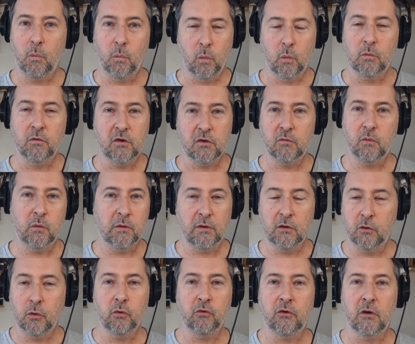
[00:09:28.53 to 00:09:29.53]
just with the
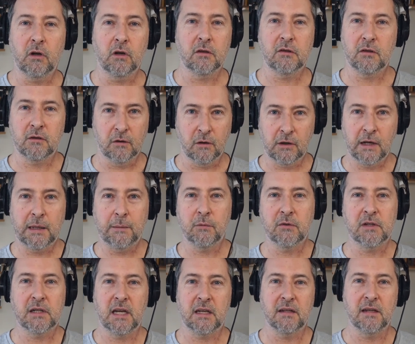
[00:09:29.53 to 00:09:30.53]
doors locked, not able
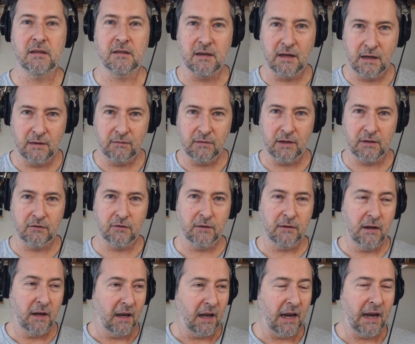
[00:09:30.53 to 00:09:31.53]
to get in to have lunch.
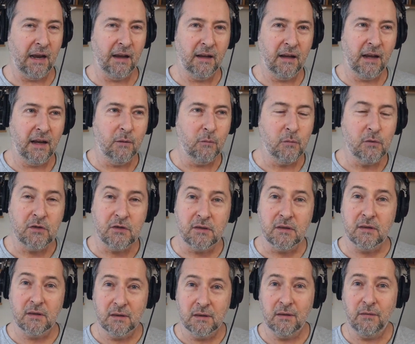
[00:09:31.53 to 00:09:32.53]
And it was
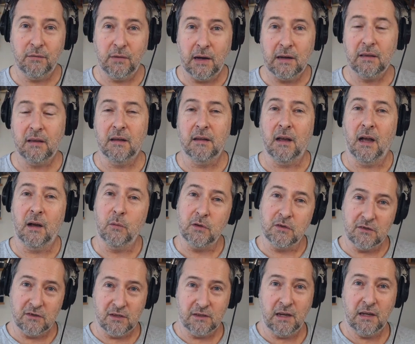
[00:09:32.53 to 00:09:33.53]
the fact that I
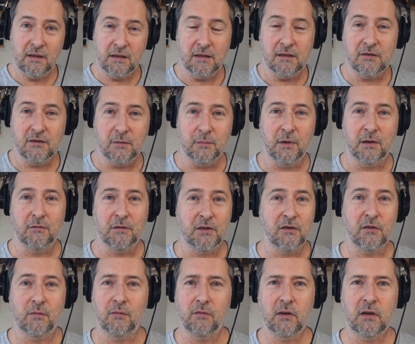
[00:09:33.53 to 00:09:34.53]
would say this to my
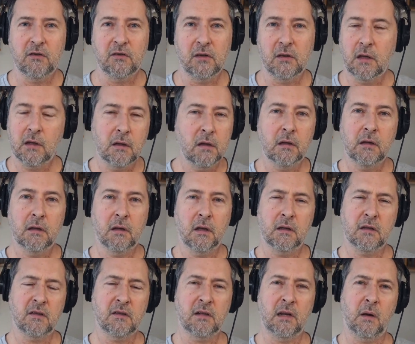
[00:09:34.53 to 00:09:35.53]
Russian friends and they couldn't
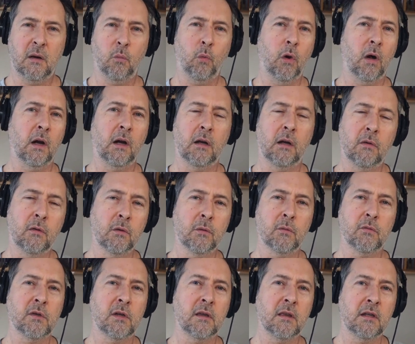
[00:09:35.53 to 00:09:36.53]
understand why I thought there
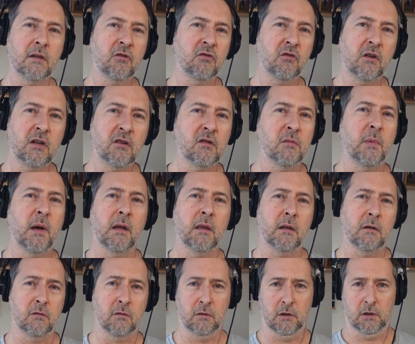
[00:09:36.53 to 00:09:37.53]
was anything strange about
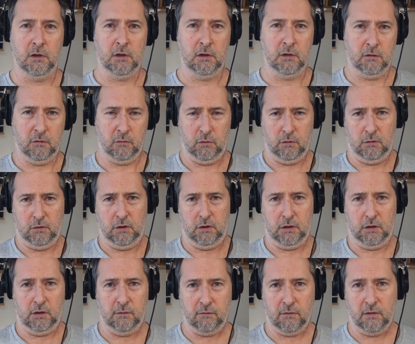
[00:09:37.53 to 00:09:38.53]
this. Well, they
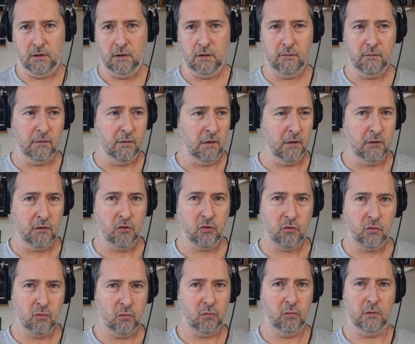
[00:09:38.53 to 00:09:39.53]
have to have
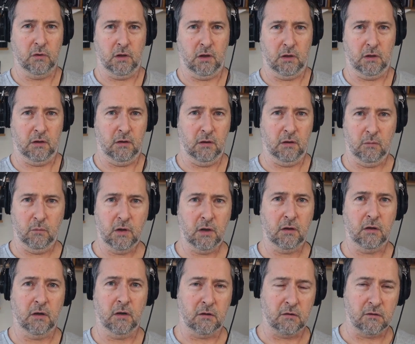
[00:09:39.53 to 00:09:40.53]
lunch too. They are
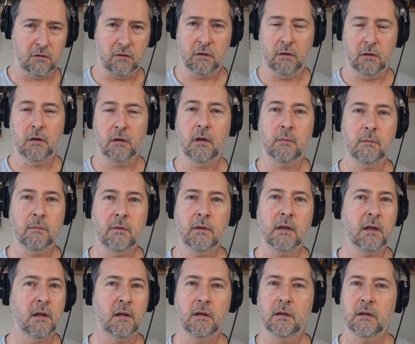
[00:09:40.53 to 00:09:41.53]
workers, you know. I'm
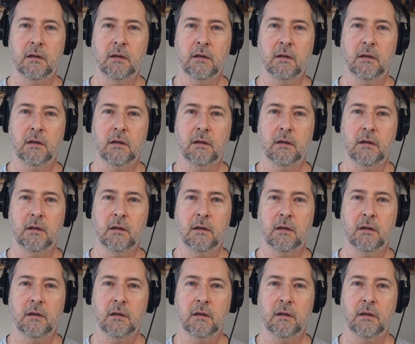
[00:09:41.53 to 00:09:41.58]
thinking,